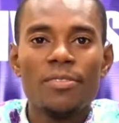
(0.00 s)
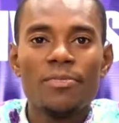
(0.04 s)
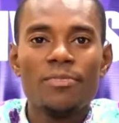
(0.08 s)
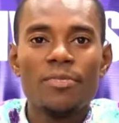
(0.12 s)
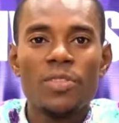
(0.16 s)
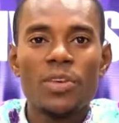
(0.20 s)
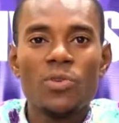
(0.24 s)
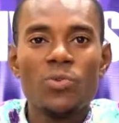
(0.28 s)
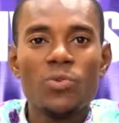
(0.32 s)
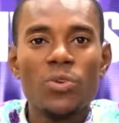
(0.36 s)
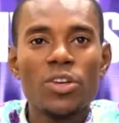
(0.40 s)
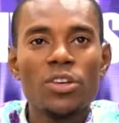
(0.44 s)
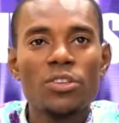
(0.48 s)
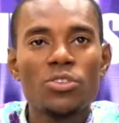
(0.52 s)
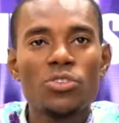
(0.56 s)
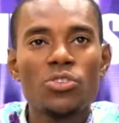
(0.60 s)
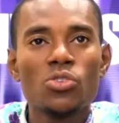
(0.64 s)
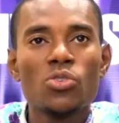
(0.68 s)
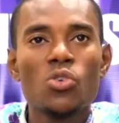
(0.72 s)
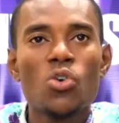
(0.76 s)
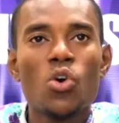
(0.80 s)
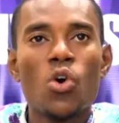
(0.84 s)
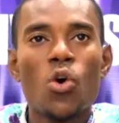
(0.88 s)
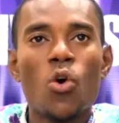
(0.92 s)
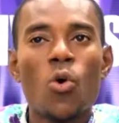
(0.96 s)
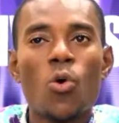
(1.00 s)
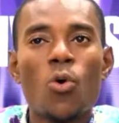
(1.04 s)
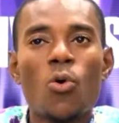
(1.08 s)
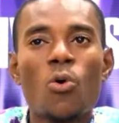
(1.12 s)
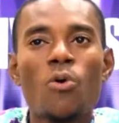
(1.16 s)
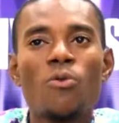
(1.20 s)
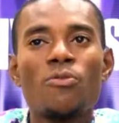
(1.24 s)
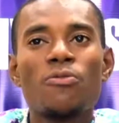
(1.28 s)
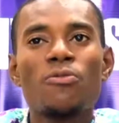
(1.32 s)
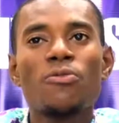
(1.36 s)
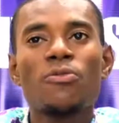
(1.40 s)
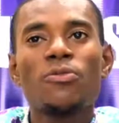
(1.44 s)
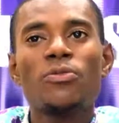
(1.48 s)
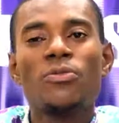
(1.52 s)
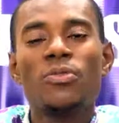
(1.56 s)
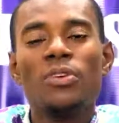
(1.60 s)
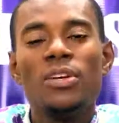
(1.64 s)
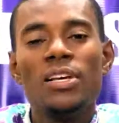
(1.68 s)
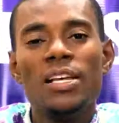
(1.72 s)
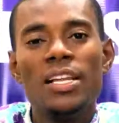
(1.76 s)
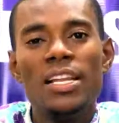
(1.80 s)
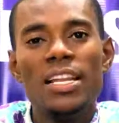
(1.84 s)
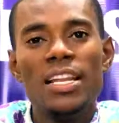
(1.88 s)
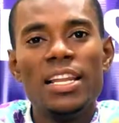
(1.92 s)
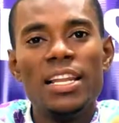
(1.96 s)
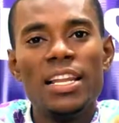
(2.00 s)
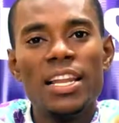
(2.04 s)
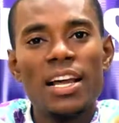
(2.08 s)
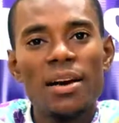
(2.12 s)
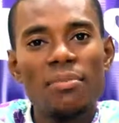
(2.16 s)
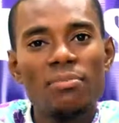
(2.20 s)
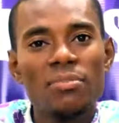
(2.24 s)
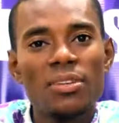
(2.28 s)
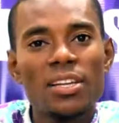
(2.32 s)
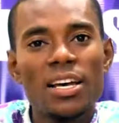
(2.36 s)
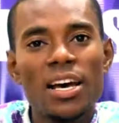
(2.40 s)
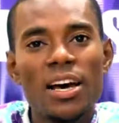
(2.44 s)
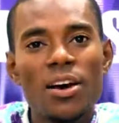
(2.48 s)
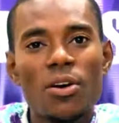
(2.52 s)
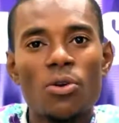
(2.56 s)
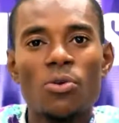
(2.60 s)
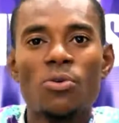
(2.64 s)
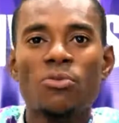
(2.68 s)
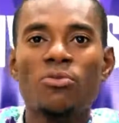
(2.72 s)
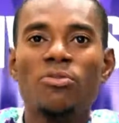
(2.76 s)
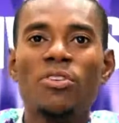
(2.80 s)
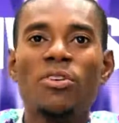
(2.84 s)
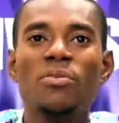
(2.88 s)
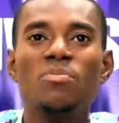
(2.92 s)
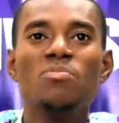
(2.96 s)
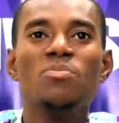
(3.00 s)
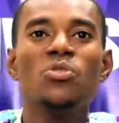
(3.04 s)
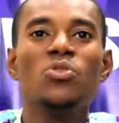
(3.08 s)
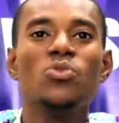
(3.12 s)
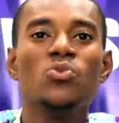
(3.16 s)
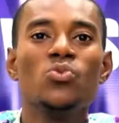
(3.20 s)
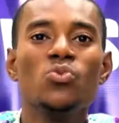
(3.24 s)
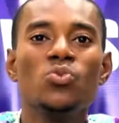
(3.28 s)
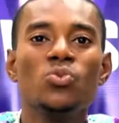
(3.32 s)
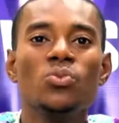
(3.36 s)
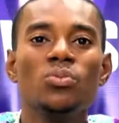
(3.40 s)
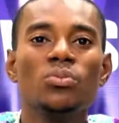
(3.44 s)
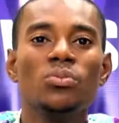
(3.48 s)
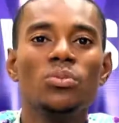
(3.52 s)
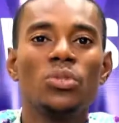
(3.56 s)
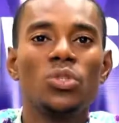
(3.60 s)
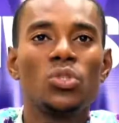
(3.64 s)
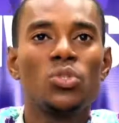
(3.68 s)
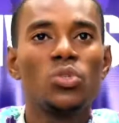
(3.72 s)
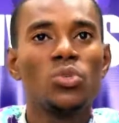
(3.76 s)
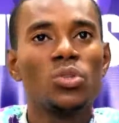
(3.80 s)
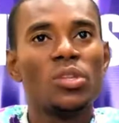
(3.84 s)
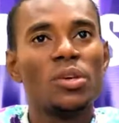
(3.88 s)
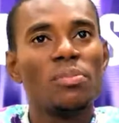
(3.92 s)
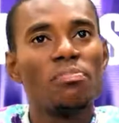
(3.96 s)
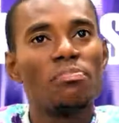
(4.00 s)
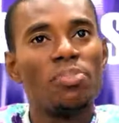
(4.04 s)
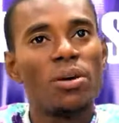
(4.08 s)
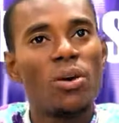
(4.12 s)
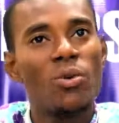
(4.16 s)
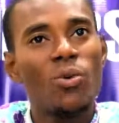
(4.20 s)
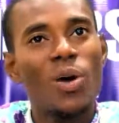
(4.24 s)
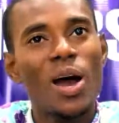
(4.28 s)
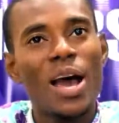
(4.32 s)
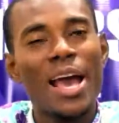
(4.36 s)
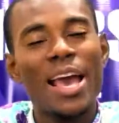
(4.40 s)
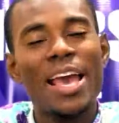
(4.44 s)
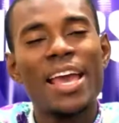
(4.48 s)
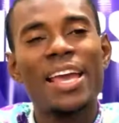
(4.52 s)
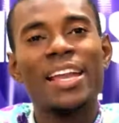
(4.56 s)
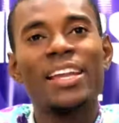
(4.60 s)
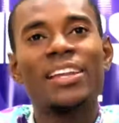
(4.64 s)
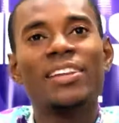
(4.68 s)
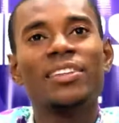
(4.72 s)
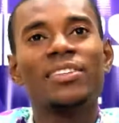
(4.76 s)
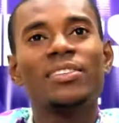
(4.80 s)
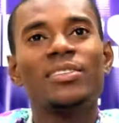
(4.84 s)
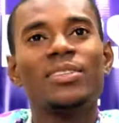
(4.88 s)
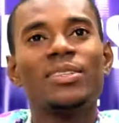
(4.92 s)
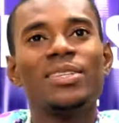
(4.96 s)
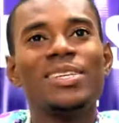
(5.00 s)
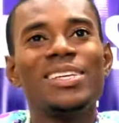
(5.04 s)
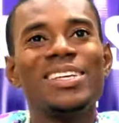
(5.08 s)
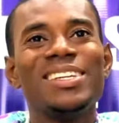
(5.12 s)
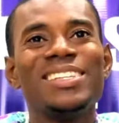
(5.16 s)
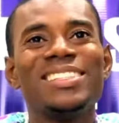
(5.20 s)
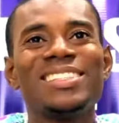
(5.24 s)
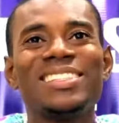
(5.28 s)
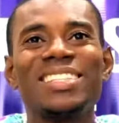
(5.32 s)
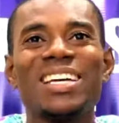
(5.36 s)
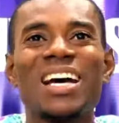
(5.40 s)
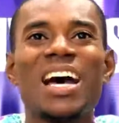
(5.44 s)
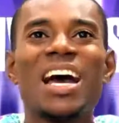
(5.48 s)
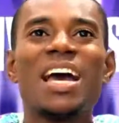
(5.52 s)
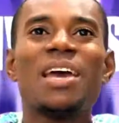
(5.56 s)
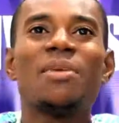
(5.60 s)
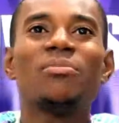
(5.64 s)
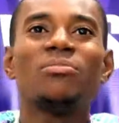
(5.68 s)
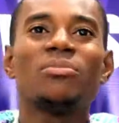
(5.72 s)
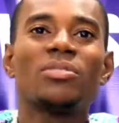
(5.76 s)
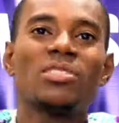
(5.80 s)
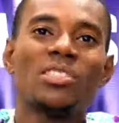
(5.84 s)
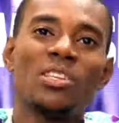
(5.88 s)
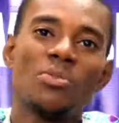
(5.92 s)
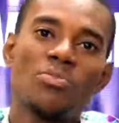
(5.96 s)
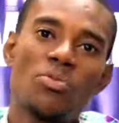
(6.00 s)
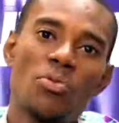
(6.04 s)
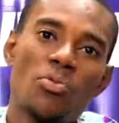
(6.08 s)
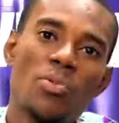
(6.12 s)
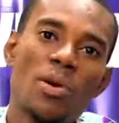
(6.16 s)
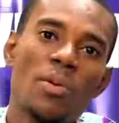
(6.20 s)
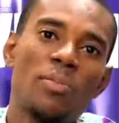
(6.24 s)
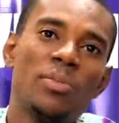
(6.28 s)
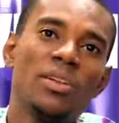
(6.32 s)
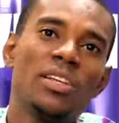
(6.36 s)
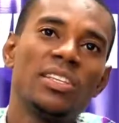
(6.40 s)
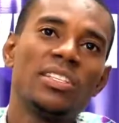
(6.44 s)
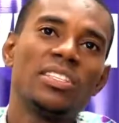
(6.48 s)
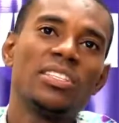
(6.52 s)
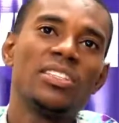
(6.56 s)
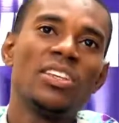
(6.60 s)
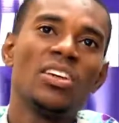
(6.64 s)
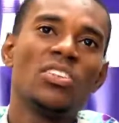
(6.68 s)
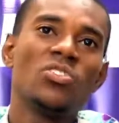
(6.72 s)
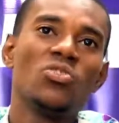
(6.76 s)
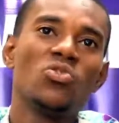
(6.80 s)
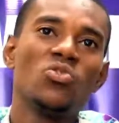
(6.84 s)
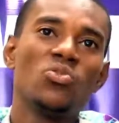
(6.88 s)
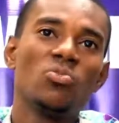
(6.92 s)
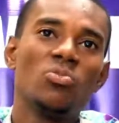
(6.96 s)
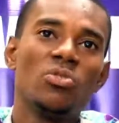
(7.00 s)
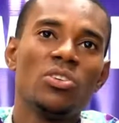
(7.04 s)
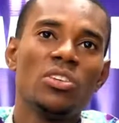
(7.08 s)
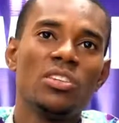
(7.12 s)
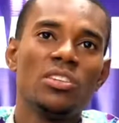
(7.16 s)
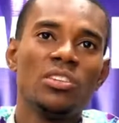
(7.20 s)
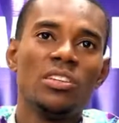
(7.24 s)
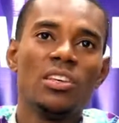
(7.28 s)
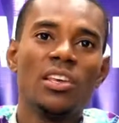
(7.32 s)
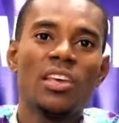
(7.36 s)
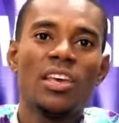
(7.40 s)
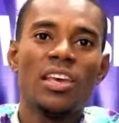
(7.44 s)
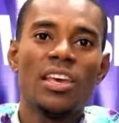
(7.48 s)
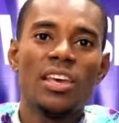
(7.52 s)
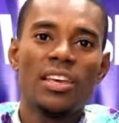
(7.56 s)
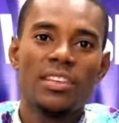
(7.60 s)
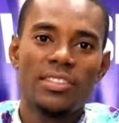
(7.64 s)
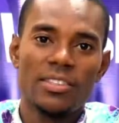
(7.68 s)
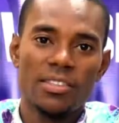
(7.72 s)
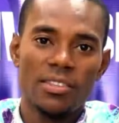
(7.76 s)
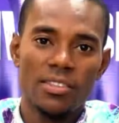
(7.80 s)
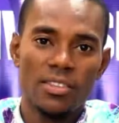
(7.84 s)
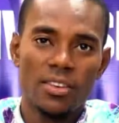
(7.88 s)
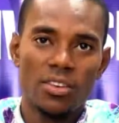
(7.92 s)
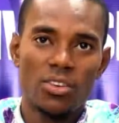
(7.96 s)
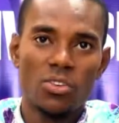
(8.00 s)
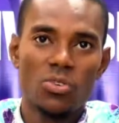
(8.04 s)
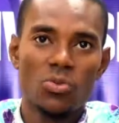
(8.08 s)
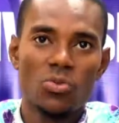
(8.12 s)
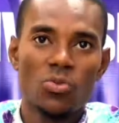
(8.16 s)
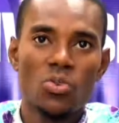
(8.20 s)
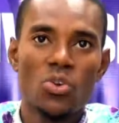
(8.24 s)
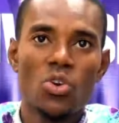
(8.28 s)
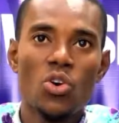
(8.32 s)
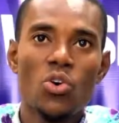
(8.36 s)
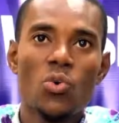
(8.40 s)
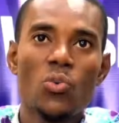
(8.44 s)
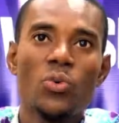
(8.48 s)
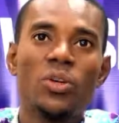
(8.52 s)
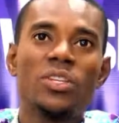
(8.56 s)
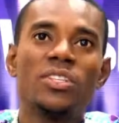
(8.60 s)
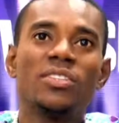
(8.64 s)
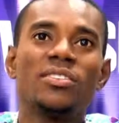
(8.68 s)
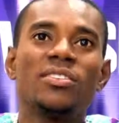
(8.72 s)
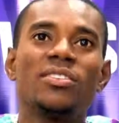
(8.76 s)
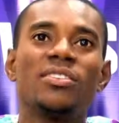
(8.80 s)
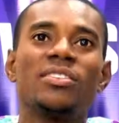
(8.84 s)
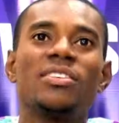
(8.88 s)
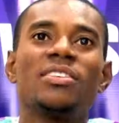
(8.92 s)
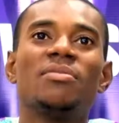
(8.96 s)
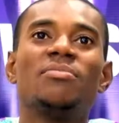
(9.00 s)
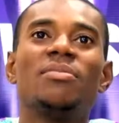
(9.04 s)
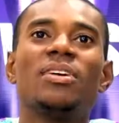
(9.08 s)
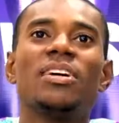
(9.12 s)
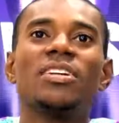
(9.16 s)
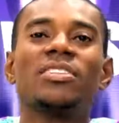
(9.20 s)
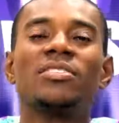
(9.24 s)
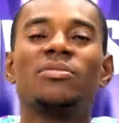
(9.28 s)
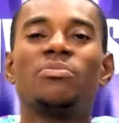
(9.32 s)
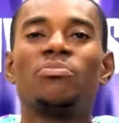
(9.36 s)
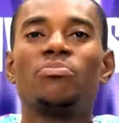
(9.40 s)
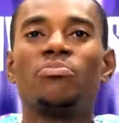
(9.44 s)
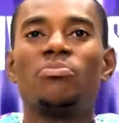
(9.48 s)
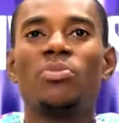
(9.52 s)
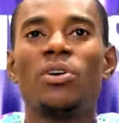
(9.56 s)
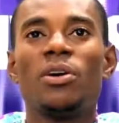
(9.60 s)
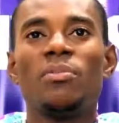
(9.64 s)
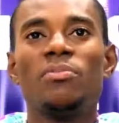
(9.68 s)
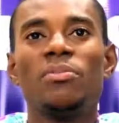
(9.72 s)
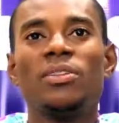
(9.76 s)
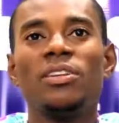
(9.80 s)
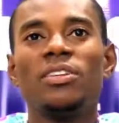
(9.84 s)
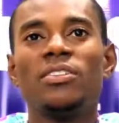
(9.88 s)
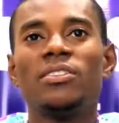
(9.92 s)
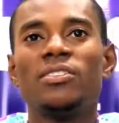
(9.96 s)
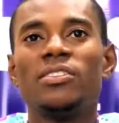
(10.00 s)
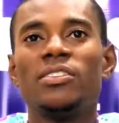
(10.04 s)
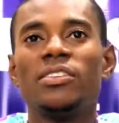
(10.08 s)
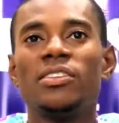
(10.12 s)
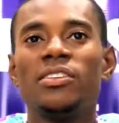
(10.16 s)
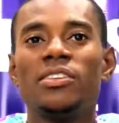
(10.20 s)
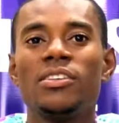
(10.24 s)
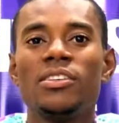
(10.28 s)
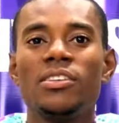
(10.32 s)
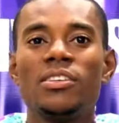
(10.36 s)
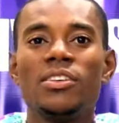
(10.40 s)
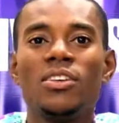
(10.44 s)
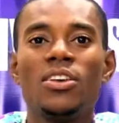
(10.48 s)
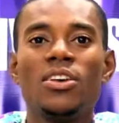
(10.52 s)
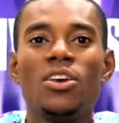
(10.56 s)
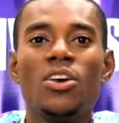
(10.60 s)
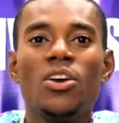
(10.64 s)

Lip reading: ratio of lambda over mu to the power n times the probability that nobody is in the queue, which is the same as probability,